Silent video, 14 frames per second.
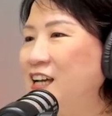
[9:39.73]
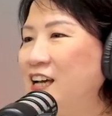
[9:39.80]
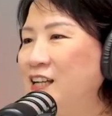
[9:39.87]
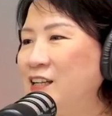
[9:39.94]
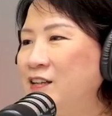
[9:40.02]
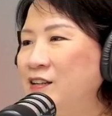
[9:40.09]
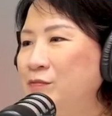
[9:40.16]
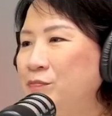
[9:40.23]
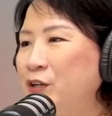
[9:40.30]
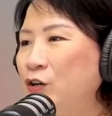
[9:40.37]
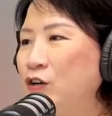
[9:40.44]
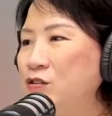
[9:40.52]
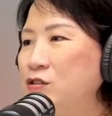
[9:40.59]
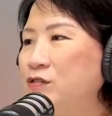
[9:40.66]
and
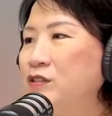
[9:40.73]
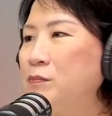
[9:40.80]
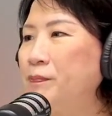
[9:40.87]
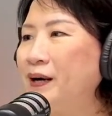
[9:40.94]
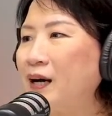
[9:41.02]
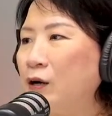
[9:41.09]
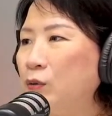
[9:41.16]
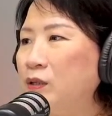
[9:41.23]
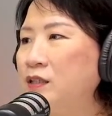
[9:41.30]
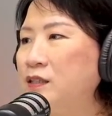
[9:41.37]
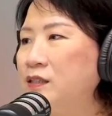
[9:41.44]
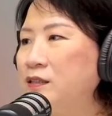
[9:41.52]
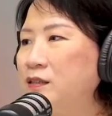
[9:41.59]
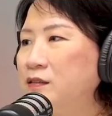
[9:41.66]
because of the
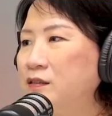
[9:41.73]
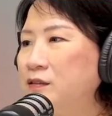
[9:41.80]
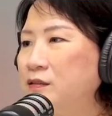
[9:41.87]
power